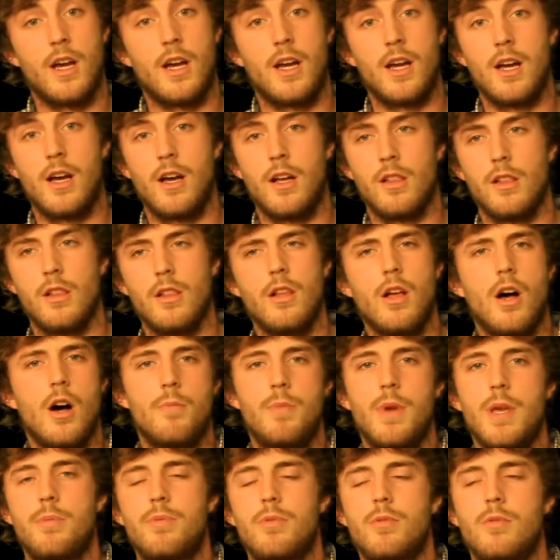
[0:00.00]
A lot
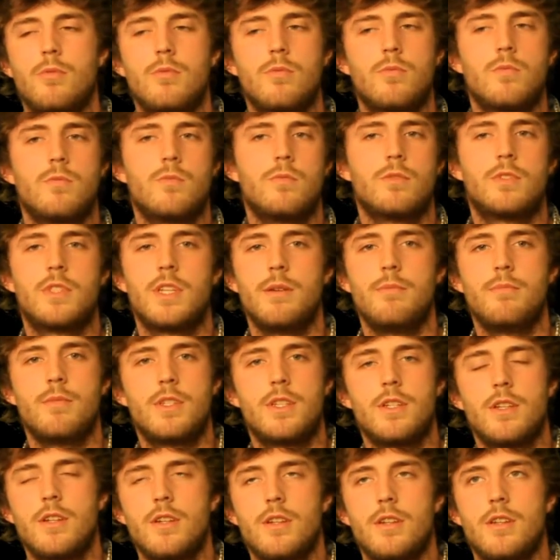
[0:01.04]
of people seem
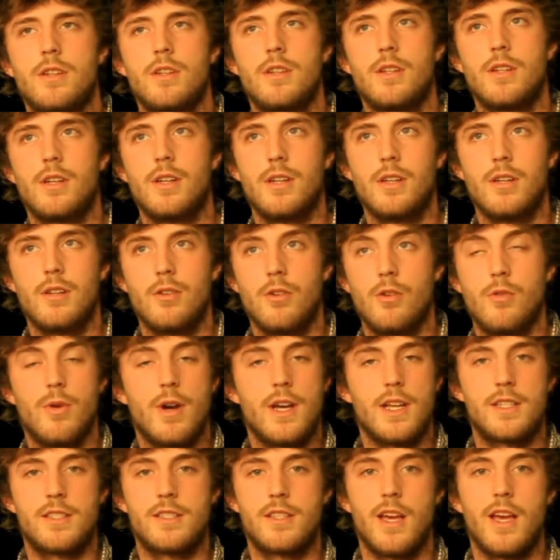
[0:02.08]
to
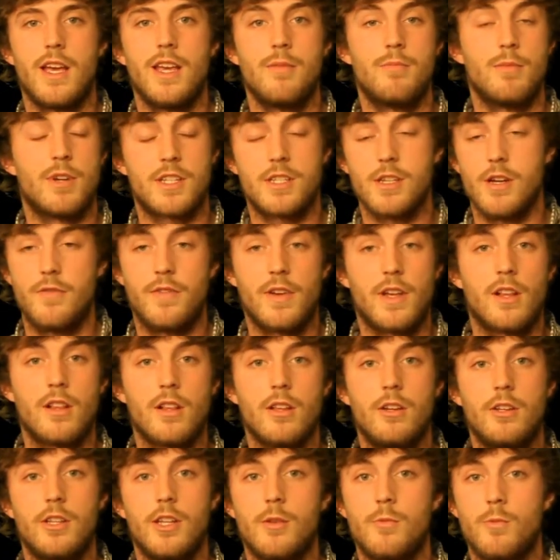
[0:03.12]
always say, myself
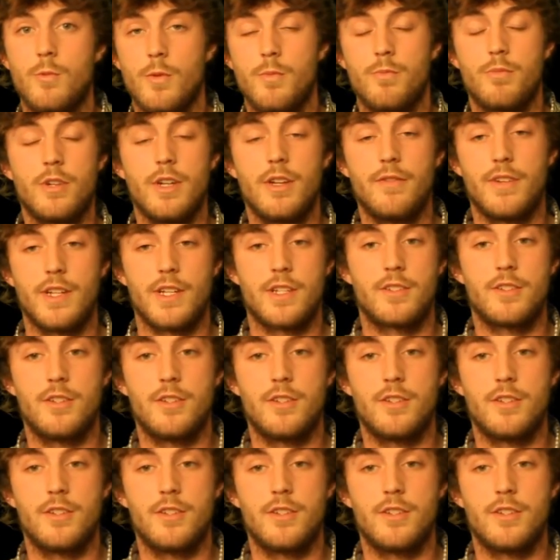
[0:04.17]
included, with previous